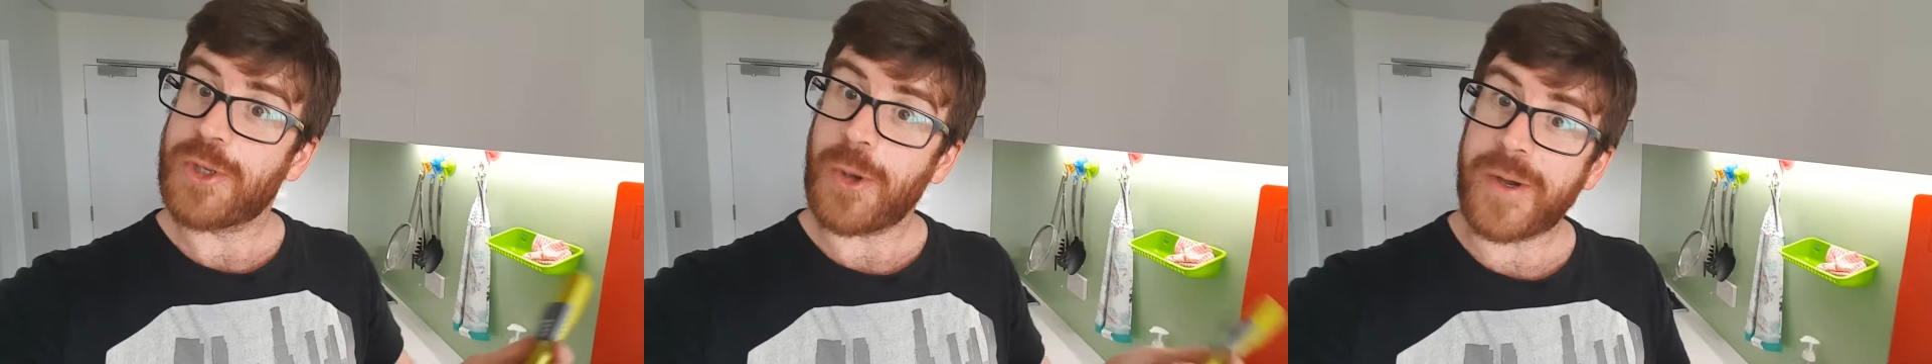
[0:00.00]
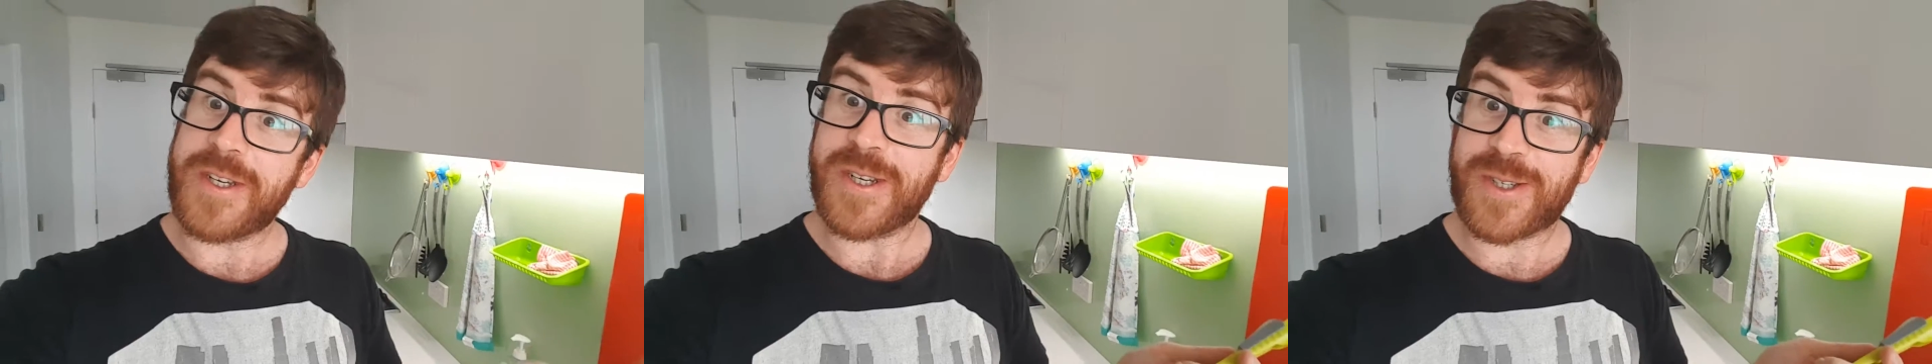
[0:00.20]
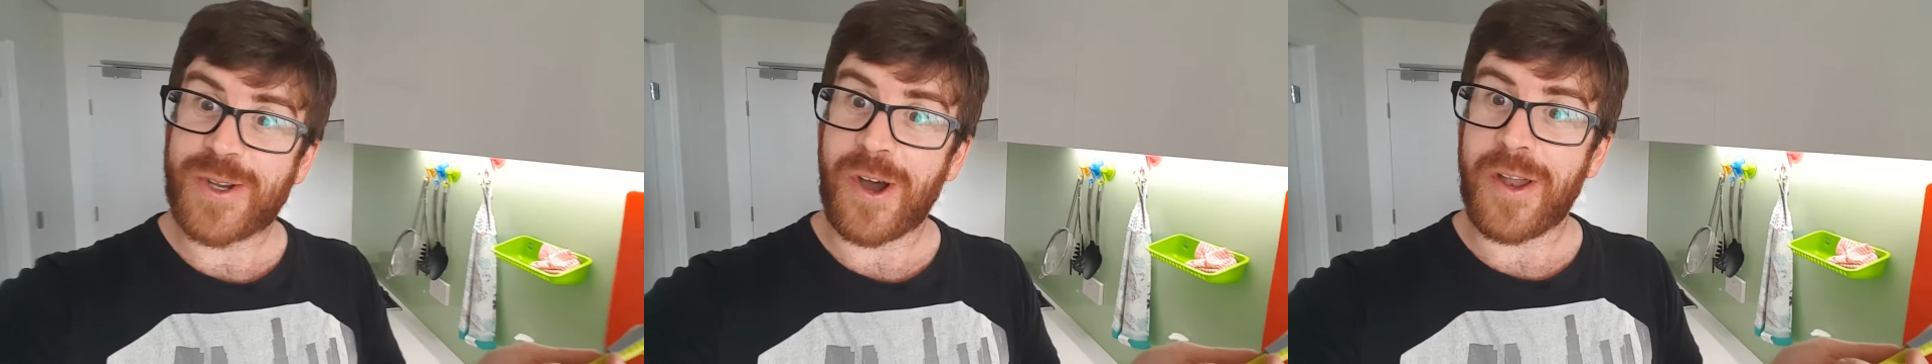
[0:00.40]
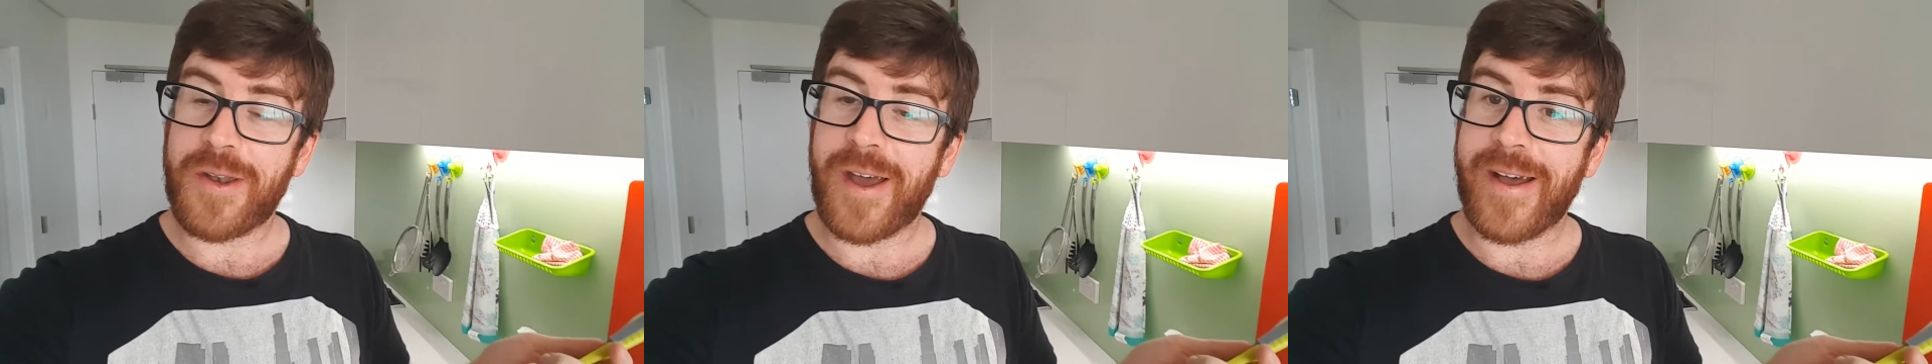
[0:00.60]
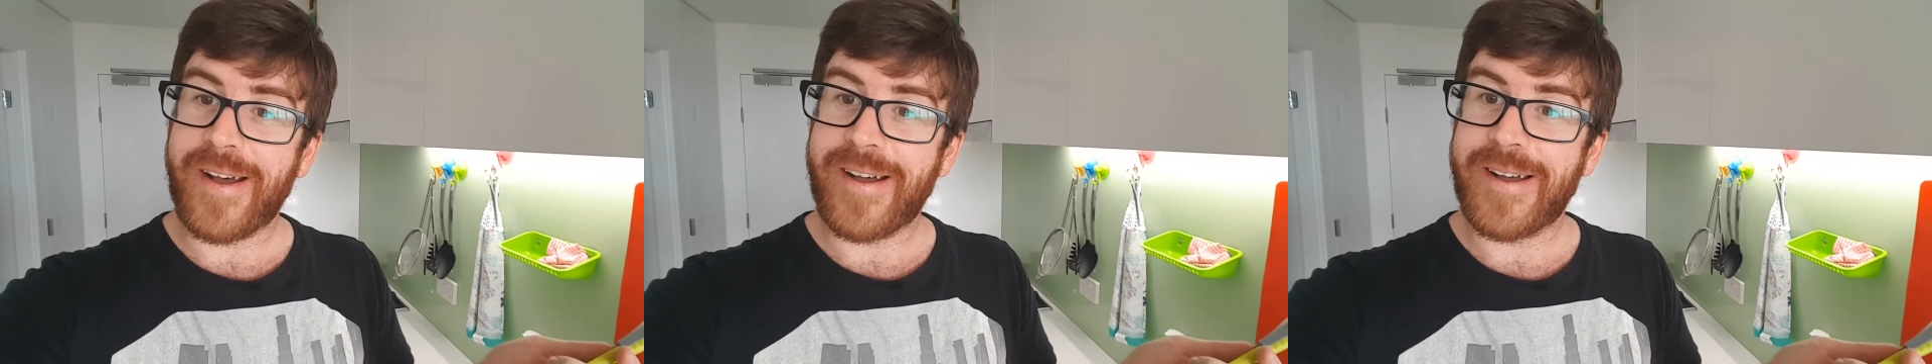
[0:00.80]
So I just
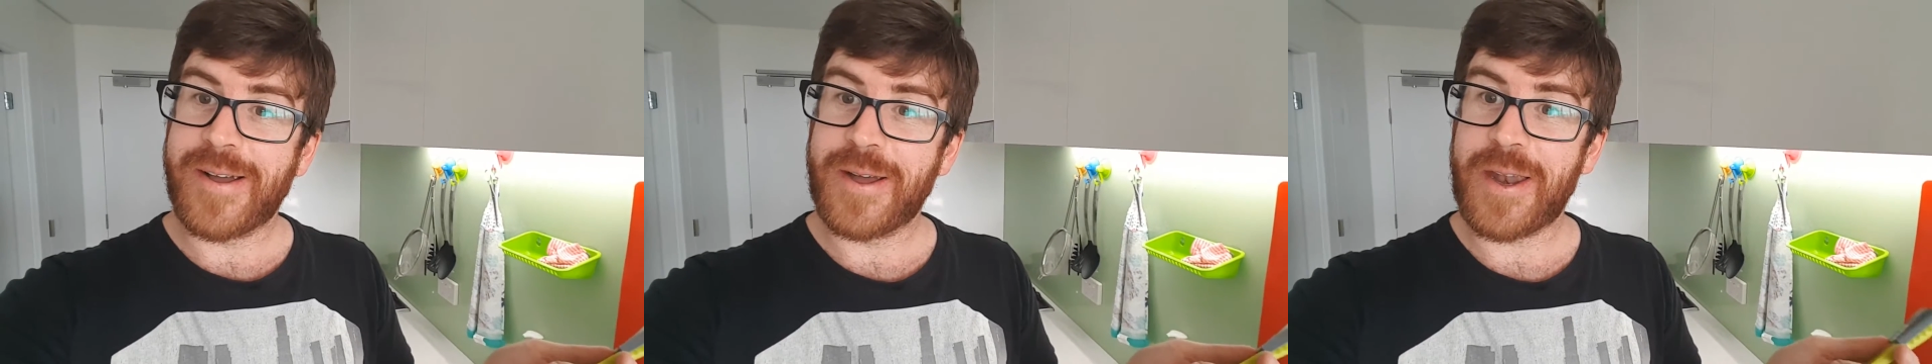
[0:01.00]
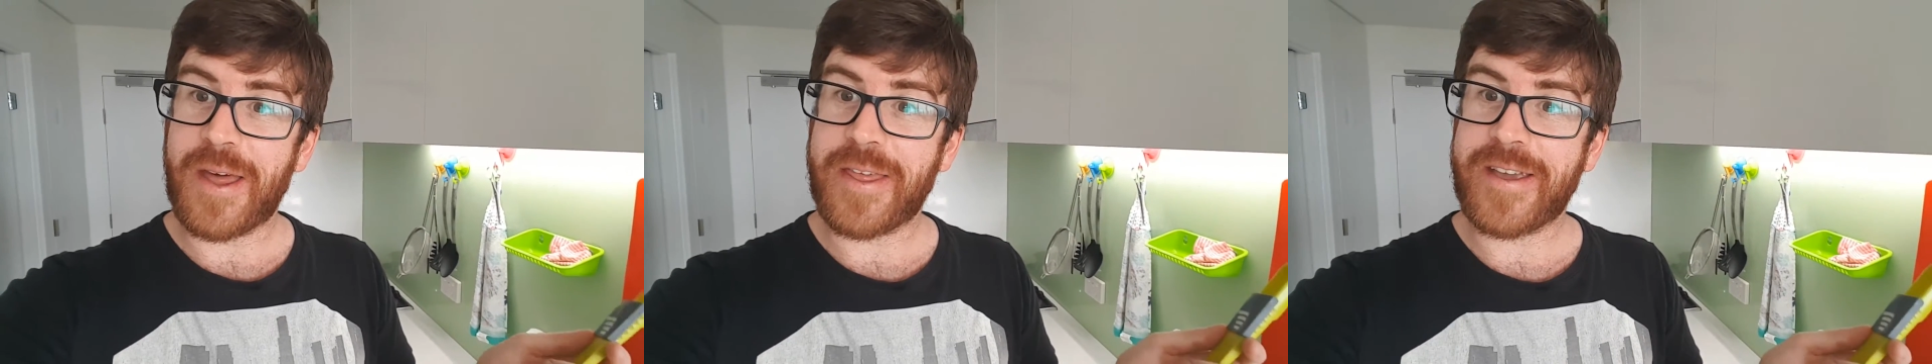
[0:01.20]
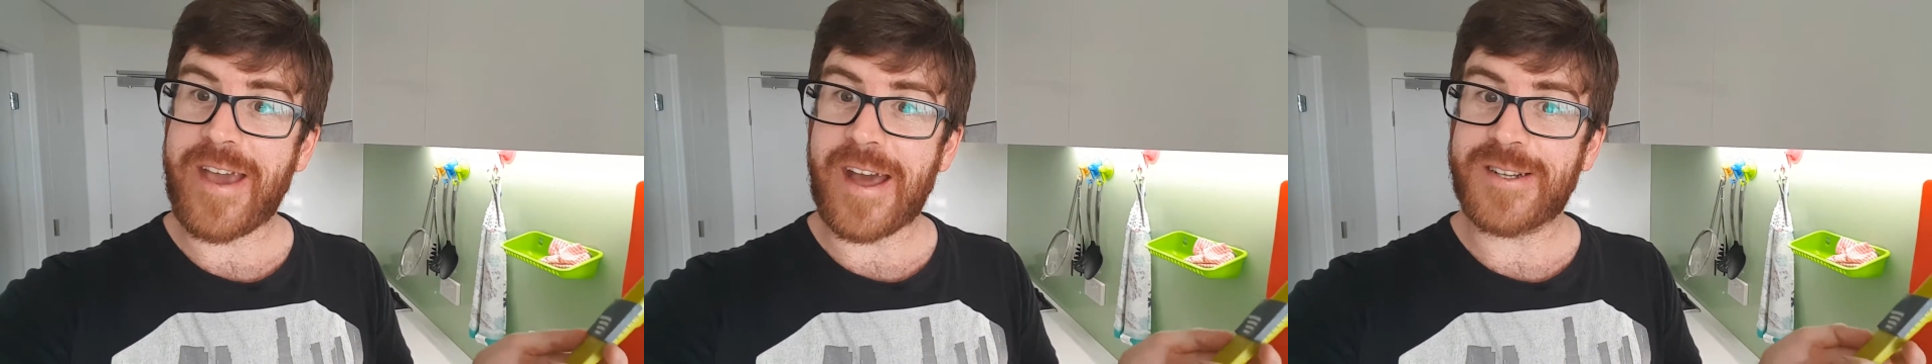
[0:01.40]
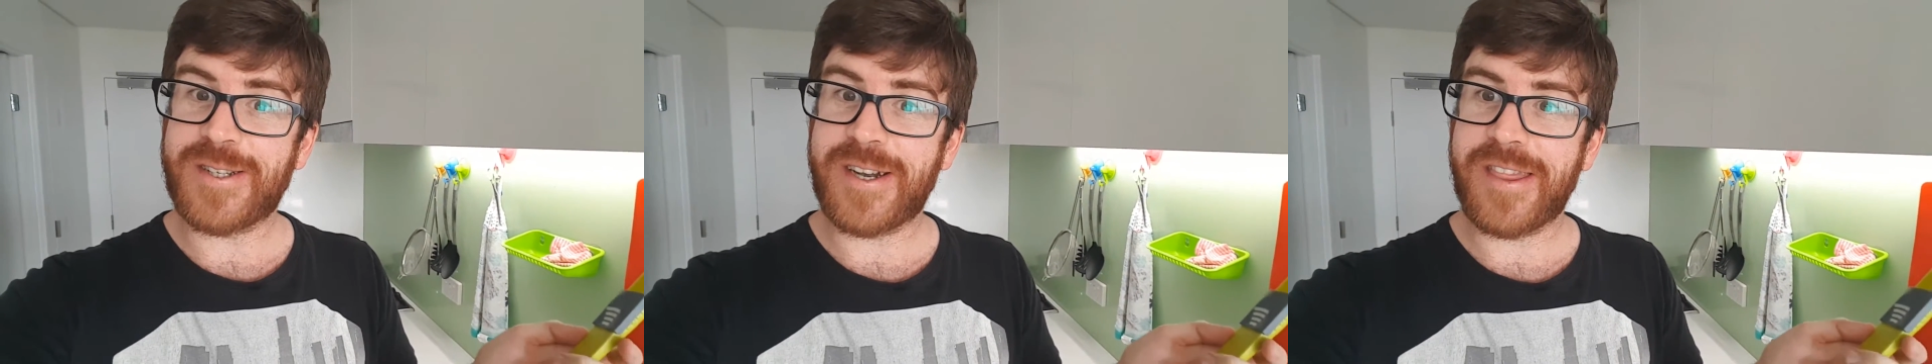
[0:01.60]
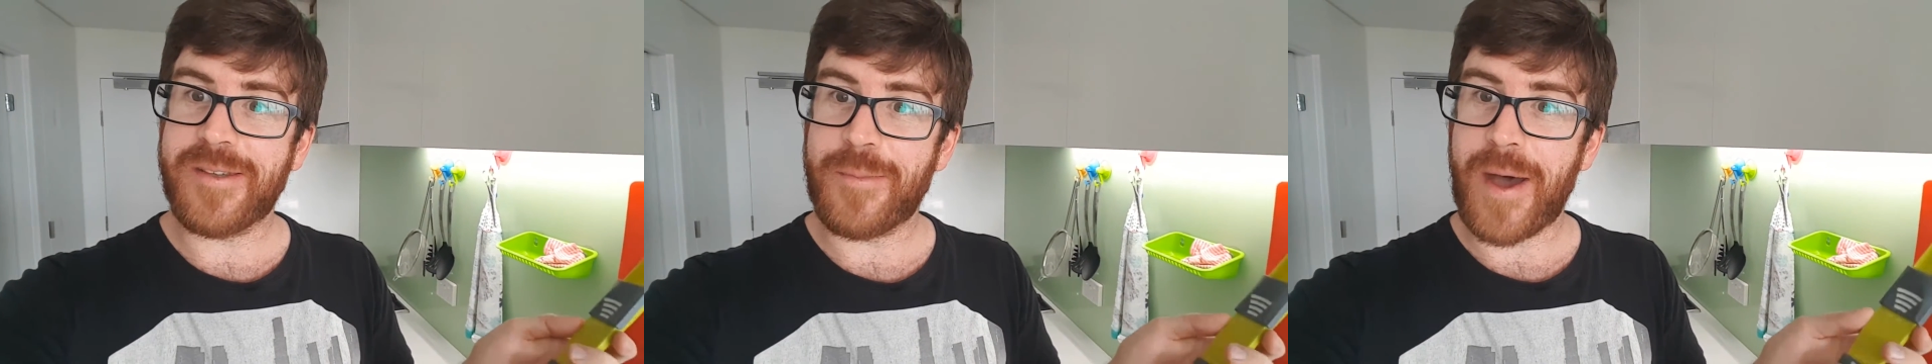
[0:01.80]
got uh, another
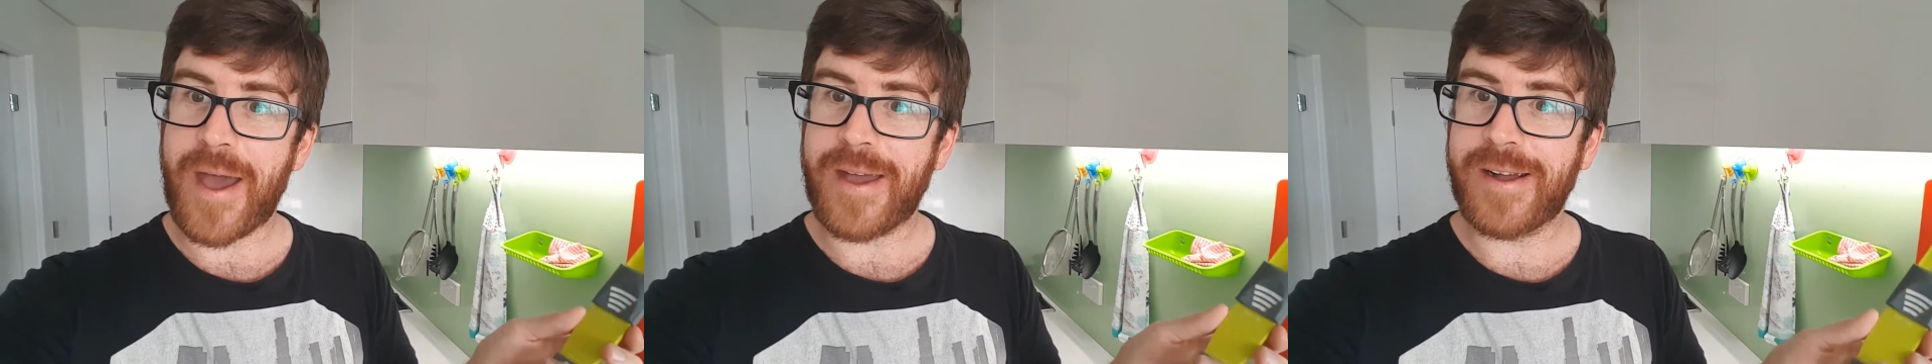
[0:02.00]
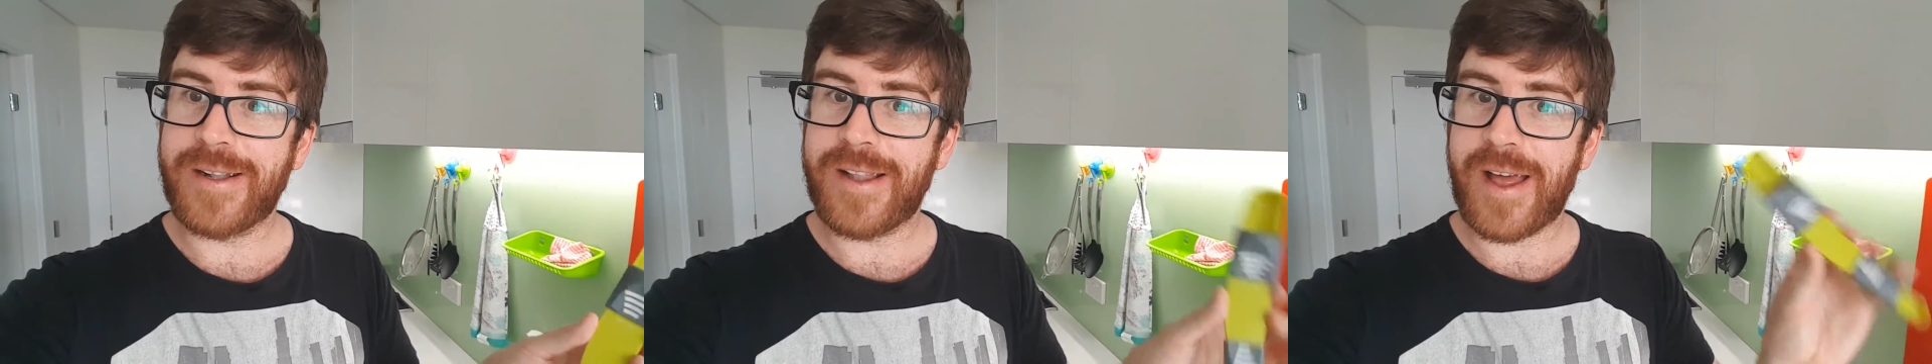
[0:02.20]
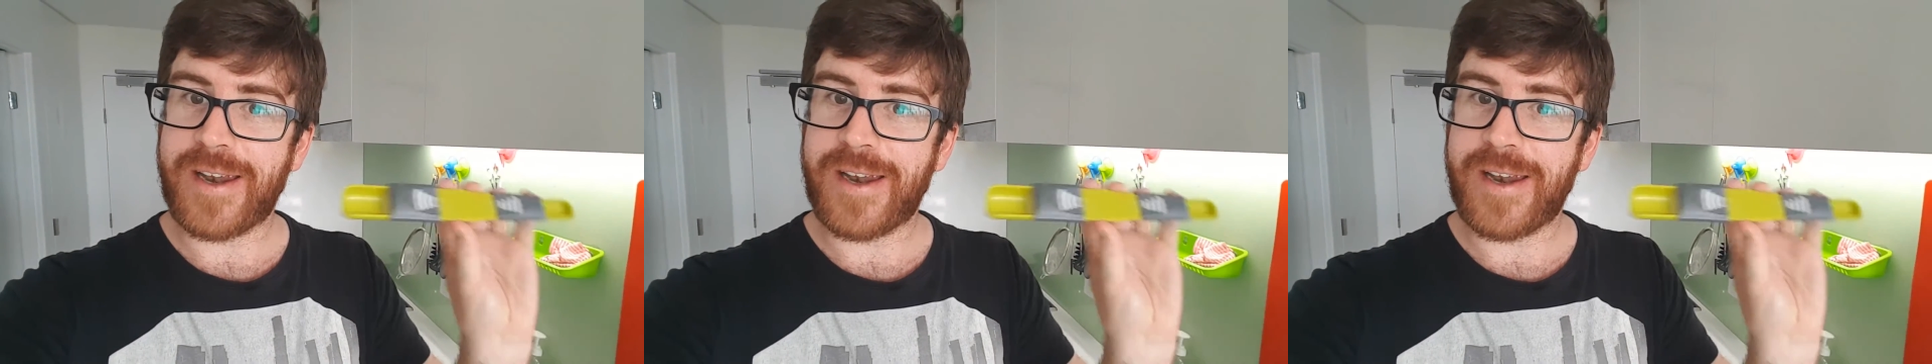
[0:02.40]
gadget in the mail,